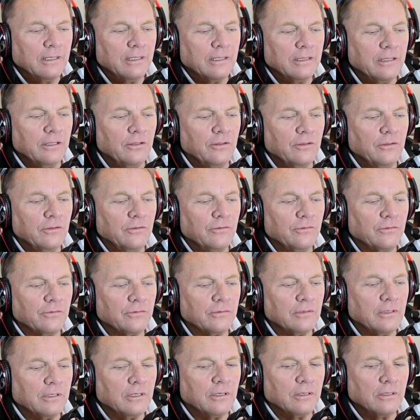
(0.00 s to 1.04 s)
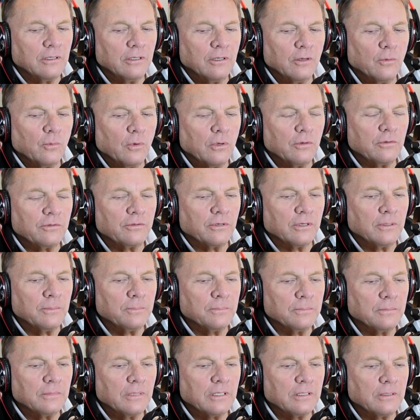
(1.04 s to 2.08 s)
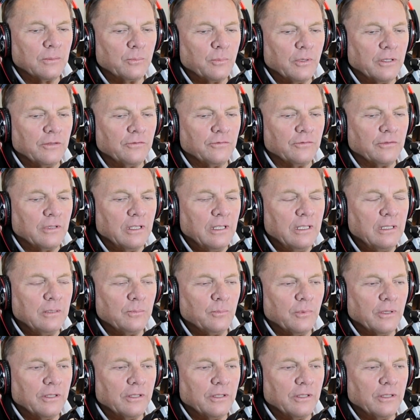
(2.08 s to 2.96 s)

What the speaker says: these, little road trip, places to eat,